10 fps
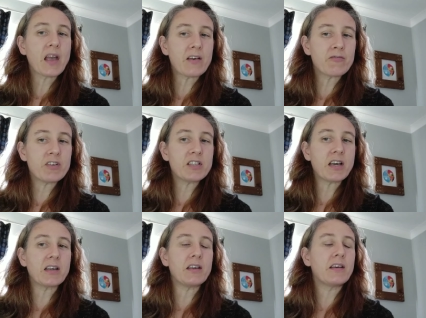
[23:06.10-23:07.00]
Every
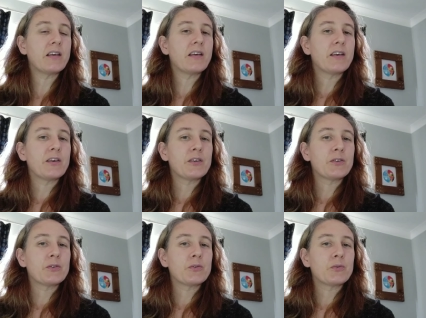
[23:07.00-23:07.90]
day,
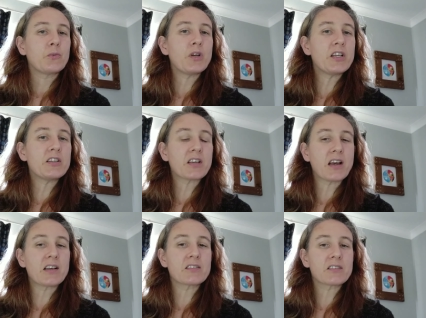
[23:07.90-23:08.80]
we need
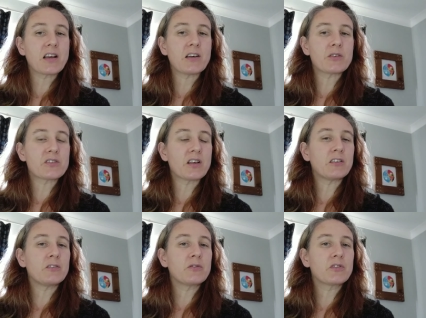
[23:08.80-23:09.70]
to ask
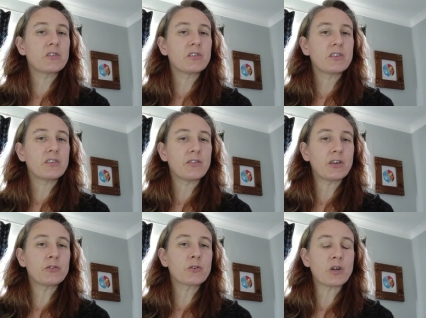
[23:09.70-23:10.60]
ourselves
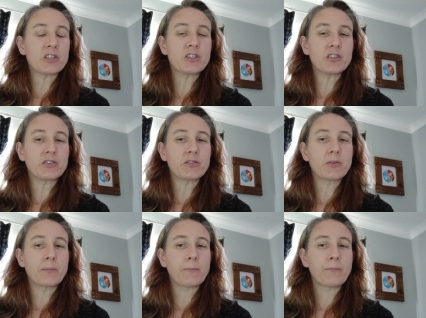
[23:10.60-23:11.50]
those questions.